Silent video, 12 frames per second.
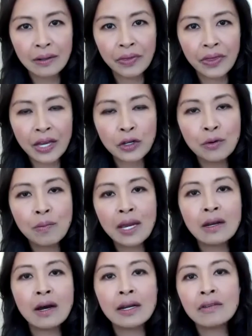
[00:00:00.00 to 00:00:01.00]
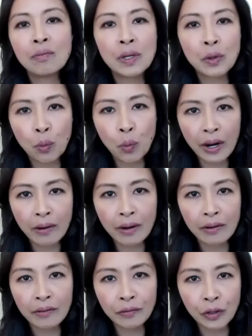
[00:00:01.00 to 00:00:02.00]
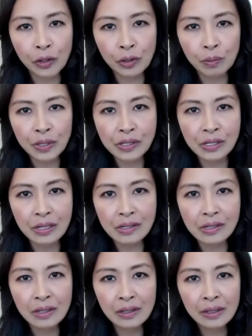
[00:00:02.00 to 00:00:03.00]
that you may not have been aware of for your business.